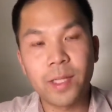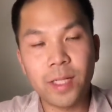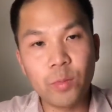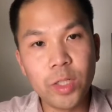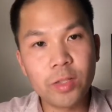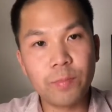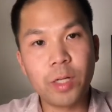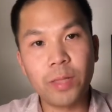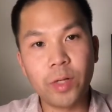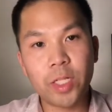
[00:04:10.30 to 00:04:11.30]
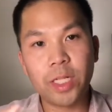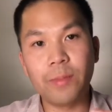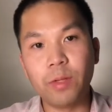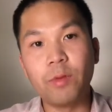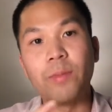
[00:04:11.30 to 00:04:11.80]
and we just pretty much
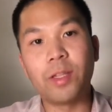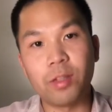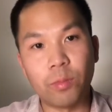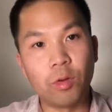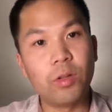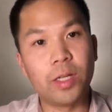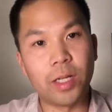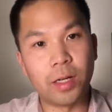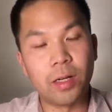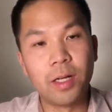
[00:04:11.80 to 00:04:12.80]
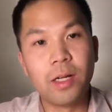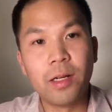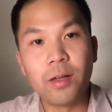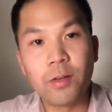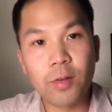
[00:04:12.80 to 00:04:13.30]
keep the momentum rolling here.
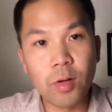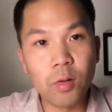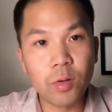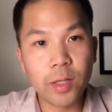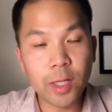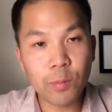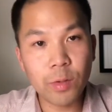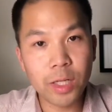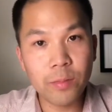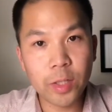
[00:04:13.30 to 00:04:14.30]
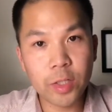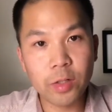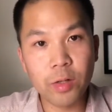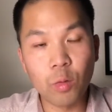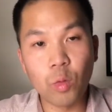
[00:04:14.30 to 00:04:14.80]
So that's pretty much
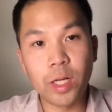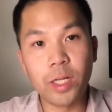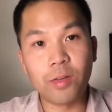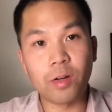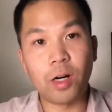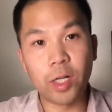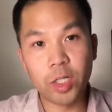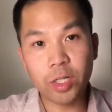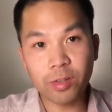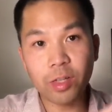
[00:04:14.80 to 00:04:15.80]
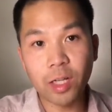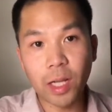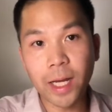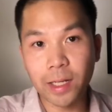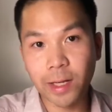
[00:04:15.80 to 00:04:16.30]
what it is on just the
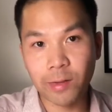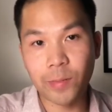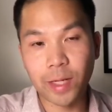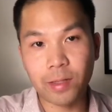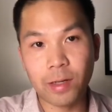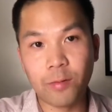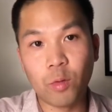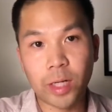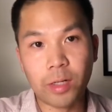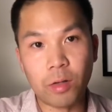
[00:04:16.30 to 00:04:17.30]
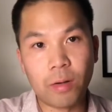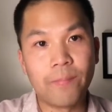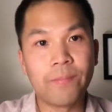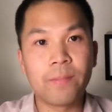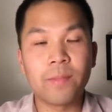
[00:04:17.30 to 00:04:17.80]
client aspect of what I do.
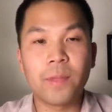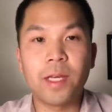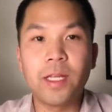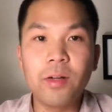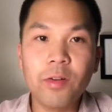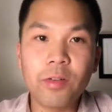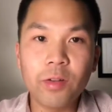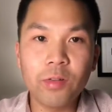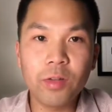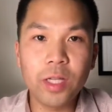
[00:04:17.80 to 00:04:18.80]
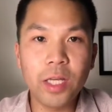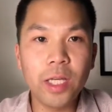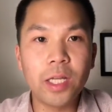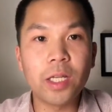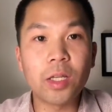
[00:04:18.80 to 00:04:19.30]
And now there's also
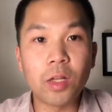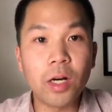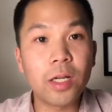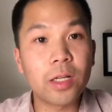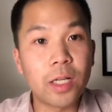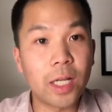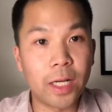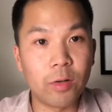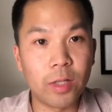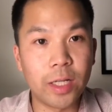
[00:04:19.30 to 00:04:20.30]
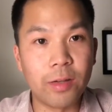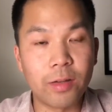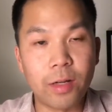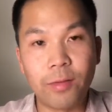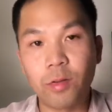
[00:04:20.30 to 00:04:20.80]
the non-client related
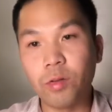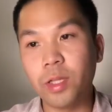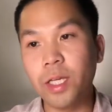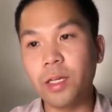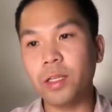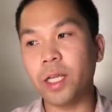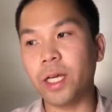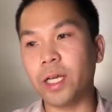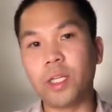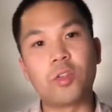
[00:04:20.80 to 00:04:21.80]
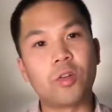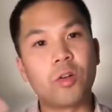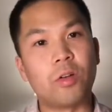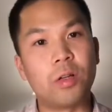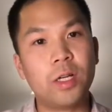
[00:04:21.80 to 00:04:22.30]
stuff. So think like
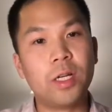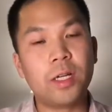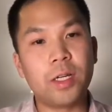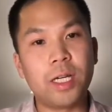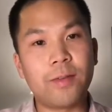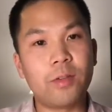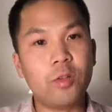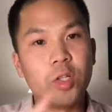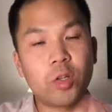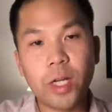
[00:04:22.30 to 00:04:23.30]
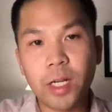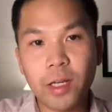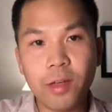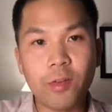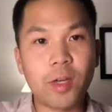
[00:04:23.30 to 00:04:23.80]
internal. You have to do
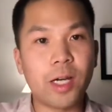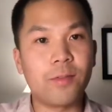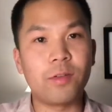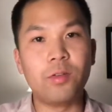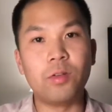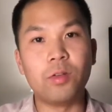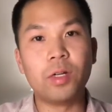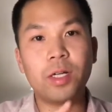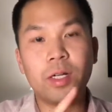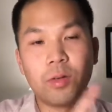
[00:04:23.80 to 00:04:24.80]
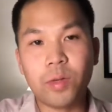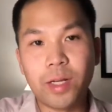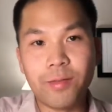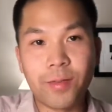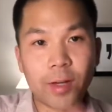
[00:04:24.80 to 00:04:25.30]
trainings, you have to do
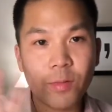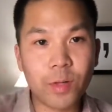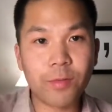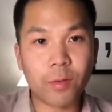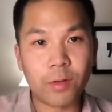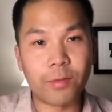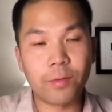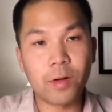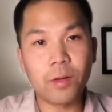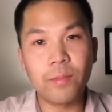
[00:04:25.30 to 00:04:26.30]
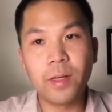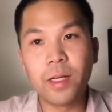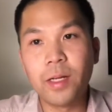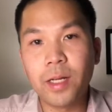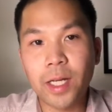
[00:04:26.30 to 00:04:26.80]
reinvestment for the firm.
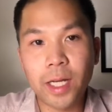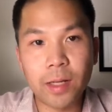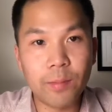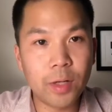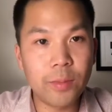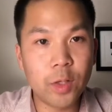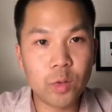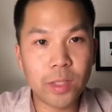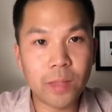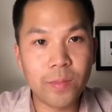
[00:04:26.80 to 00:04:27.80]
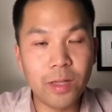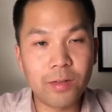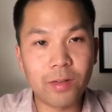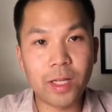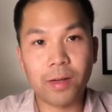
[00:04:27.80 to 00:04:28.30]
And pretty much what that
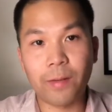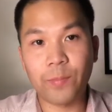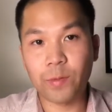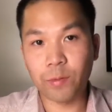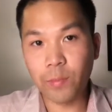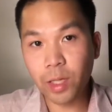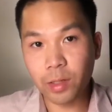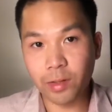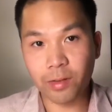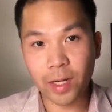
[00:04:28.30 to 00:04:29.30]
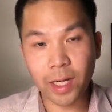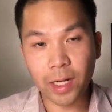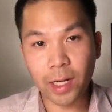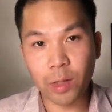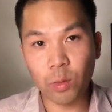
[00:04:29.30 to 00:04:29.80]
means is like, for me on the
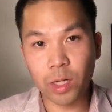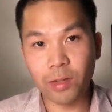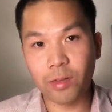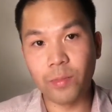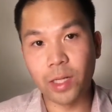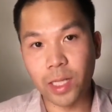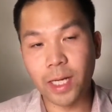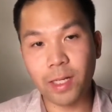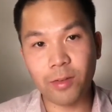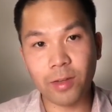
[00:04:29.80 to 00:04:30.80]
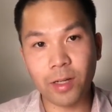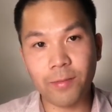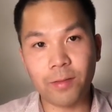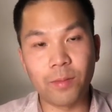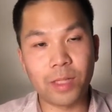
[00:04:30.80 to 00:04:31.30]
side, I work on some alliance
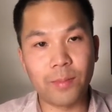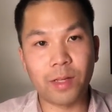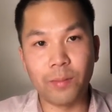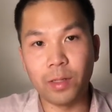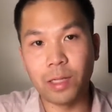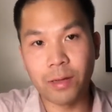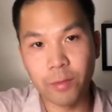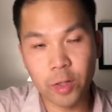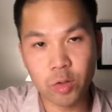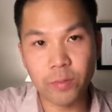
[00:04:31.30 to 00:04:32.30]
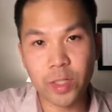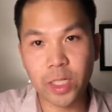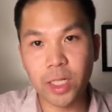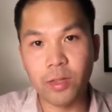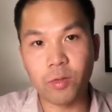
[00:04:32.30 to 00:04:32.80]
stuff. Sometimes I build like virtual
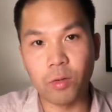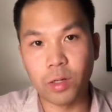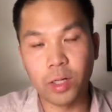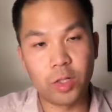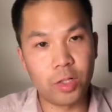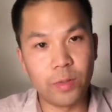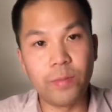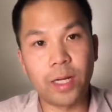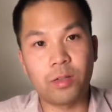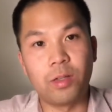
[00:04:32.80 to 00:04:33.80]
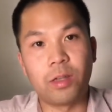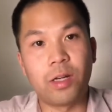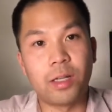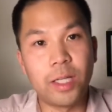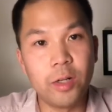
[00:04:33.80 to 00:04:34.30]
machines or contribute back to the
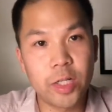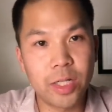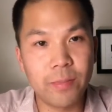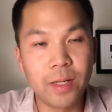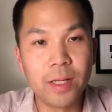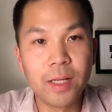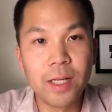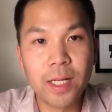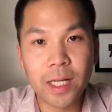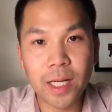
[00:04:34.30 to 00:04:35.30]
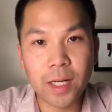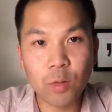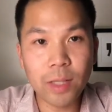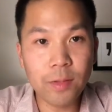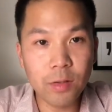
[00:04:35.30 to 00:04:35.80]
thought leadership. And
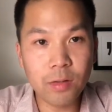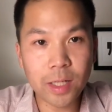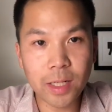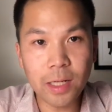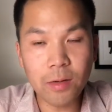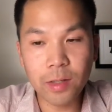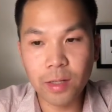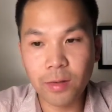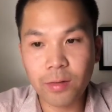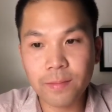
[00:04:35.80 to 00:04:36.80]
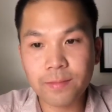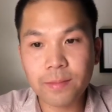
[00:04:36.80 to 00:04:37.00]
what I'm doing right now is